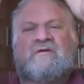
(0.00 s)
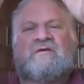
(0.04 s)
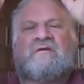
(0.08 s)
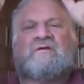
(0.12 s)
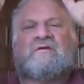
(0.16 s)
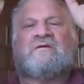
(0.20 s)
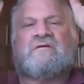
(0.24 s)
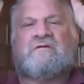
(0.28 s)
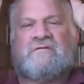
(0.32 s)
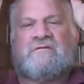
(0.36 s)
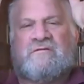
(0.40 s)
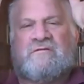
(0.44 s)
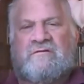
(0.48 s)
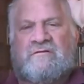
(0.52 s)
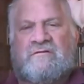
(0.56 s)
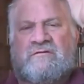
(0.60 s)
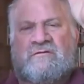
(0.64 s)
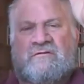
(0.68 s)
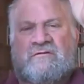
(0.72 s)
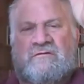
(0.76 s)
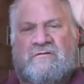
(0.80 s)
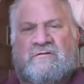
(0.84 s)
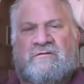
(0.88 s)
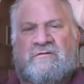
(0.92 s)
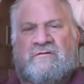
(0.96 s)
and
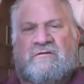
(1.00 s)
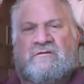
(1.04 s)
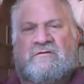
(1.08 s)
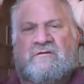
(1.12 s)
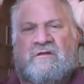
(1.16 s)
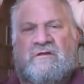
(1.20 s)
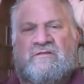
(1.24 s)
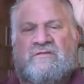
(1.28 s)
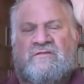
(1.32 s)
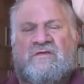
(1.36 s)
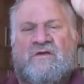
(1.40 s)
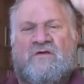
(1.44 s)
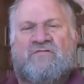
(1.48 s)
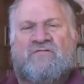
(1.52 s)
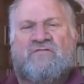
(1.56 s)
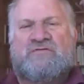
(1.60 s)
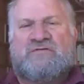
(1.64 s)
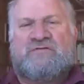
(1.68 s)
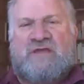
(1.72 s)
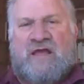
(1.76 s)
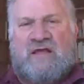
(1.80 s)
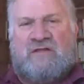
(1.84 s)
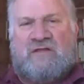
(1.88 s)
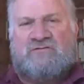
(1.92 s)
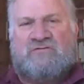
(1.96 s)
unselfish
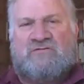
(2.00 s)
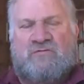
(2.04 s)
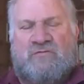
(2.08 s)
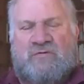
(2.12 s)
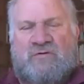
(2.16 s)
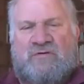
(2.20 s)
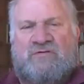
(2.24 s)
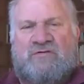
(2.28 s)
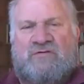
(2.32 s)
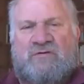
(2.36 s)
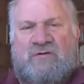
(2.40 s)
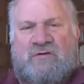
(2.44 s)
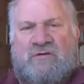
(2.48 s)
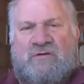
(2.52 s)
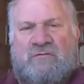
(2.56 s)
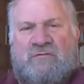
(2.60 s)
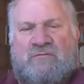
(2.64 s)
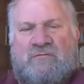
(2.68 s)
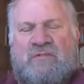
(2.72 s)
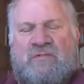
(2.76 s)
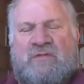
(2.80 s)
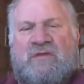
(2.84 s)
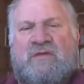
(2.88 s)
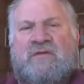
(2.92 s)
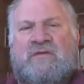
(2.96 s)

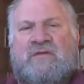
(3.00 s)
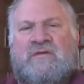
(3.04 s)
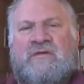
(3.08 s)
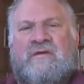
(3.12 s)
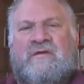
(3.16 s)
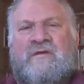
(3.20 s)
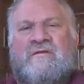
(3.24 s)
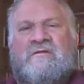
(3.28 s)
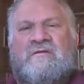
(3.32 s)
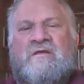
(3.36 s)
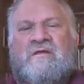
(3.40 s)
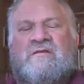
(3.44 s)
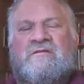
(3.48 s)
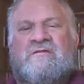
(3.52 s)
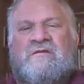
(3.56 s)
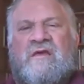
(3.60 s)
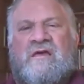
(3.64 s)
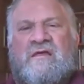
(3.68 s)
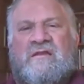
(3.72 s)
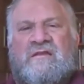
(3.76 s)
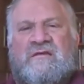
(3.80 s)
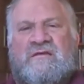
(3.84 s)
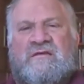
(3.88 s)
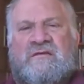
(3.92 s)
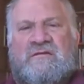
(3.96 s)
altruism, and then
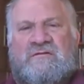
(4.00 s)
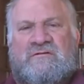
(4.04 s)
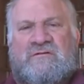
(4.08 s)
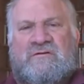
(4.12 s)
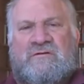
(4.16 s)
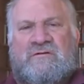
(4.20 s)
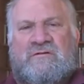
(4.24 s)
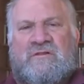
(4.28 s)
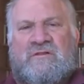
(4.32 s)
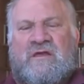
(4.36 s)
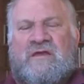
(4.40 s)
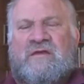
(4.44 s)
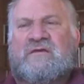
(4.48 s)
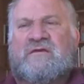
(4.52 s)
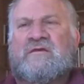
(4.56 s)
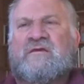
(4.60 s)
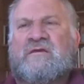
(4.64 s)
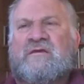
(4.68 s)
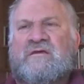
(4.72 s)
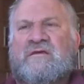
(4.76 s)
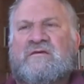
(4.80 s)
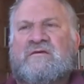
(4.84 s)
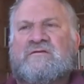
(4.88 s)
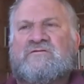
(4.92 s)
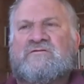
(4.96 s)
getting into like
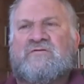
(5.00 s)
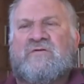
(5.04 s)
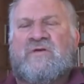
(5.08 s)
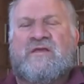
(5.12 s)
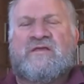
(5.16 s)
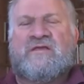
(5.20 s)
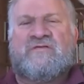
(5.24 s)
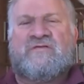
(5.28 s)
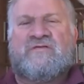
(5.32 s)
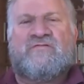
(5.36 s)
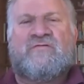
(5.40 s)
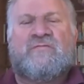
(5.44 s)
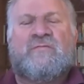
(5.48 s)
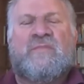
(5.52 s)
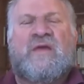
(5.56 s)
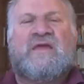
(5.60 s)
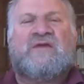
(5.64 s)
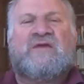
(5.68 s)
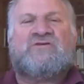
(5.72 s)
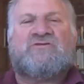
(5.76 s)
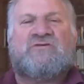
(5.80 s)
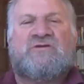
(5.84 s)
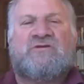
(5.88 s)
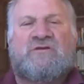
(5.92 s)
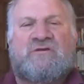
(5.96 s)

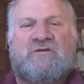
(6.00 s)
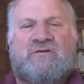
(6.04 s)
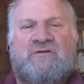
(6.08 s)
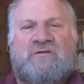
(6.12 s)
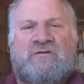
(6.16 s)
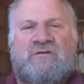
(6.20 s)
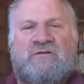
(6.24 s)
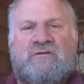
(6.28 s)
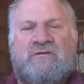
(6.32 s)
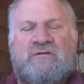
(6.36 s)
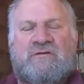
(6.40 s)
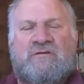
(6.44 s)
transformation,